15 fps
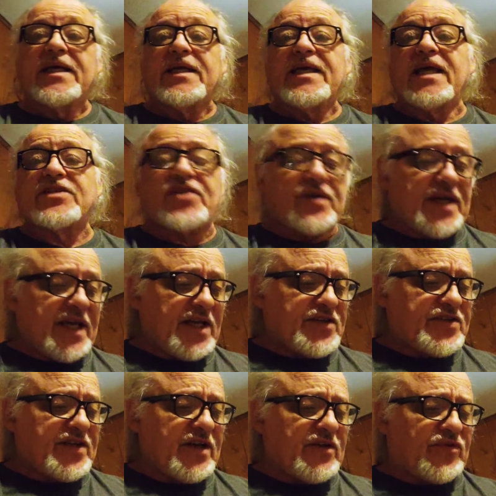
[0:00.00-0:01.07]
Yeah, so
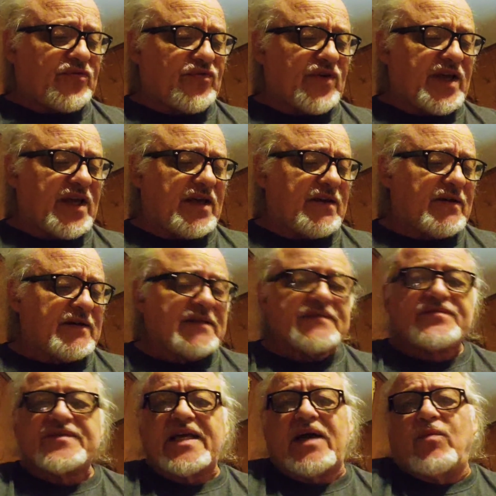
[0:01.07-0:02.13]
here's the 3
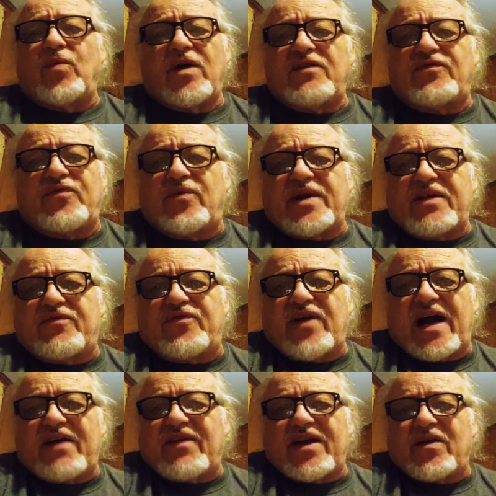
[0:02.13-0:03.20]
at
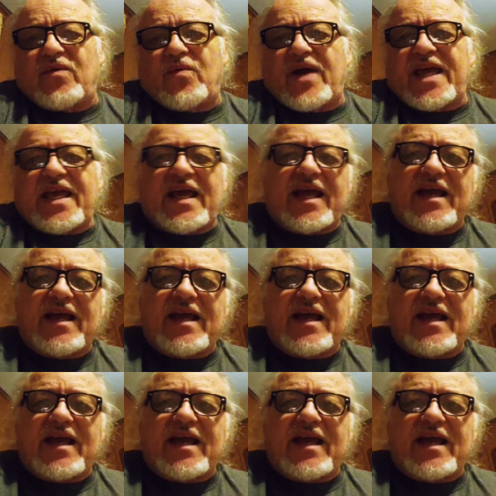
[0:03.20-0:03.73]
145. I don't know why you...